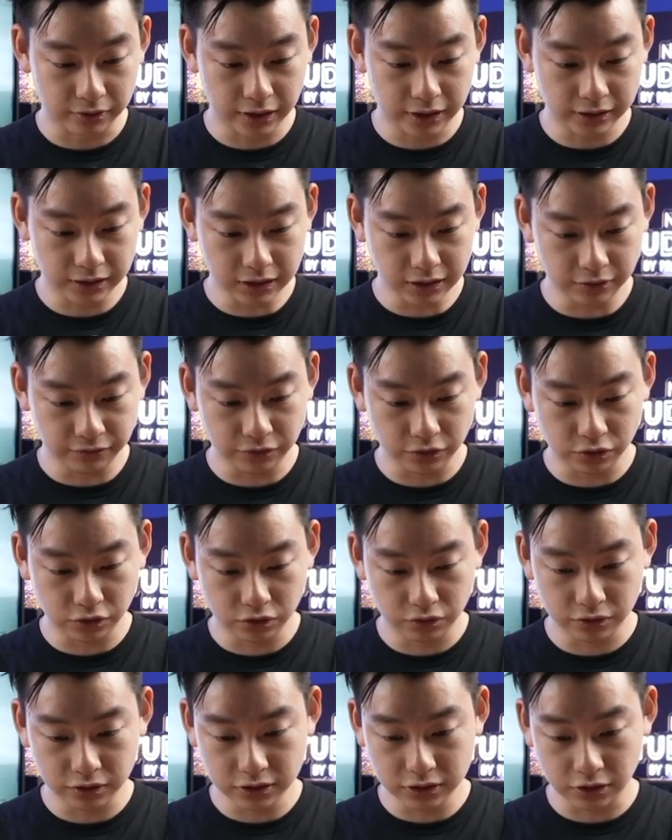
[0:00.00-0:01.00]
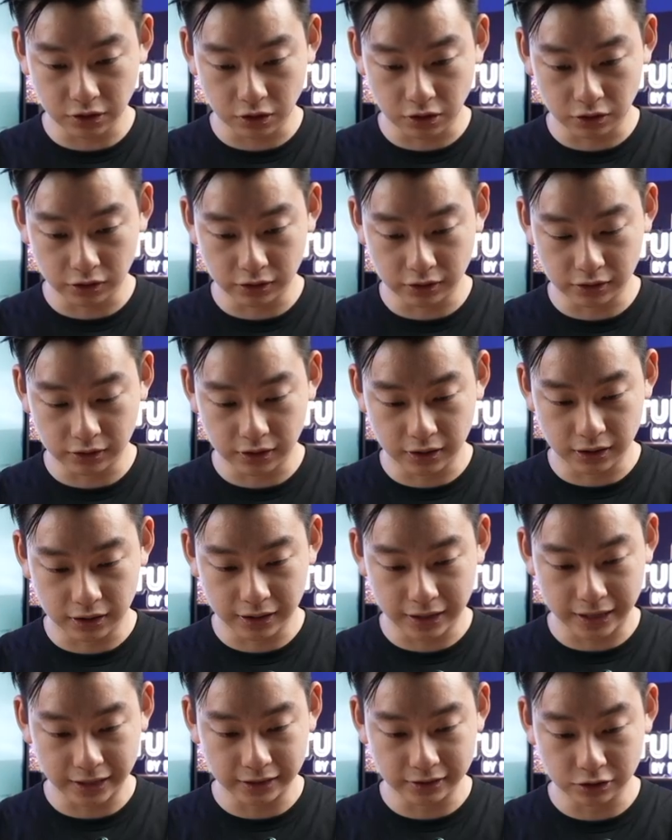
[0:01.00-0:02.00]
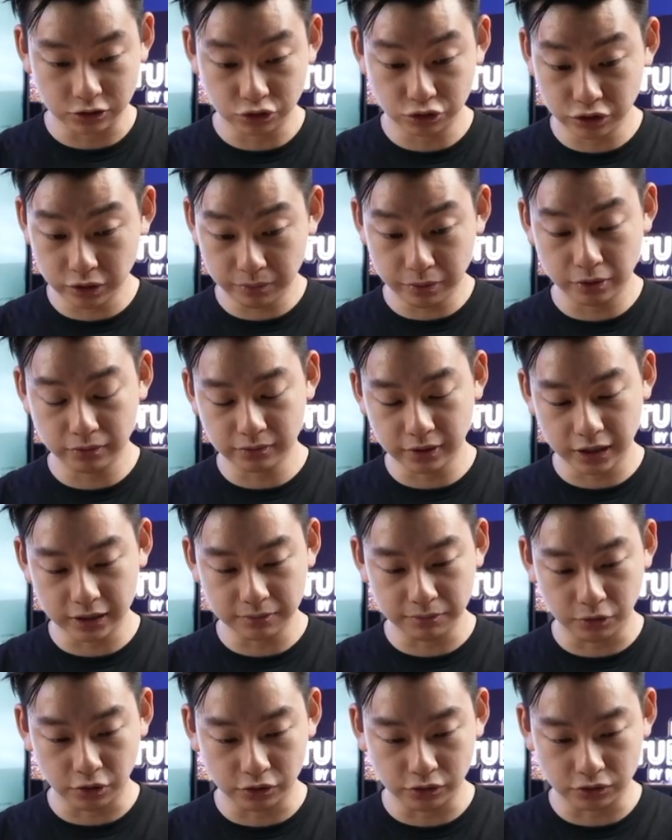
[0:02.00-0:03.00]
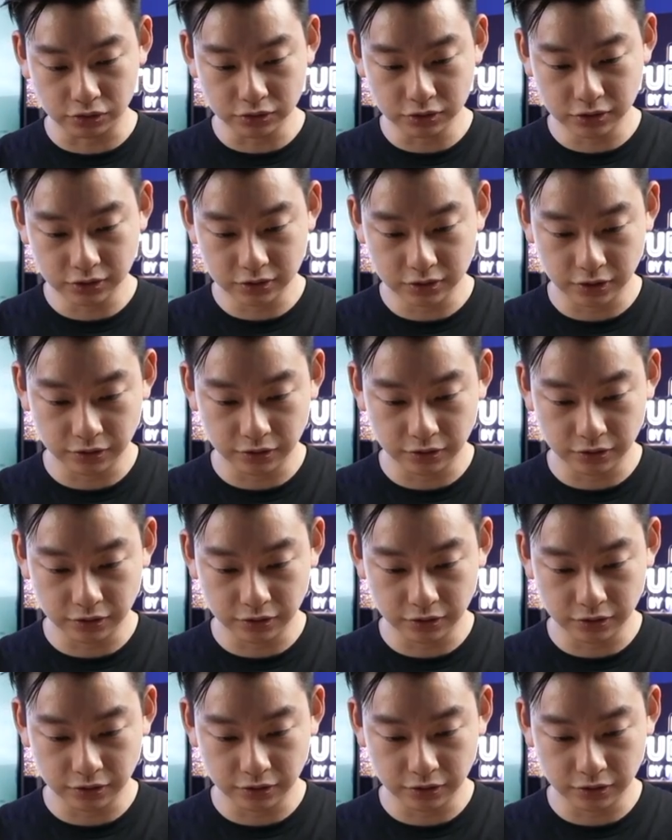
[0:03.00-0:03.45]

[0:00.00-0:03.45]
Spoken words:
And I think if you're curious on like the 3-bedroom type models,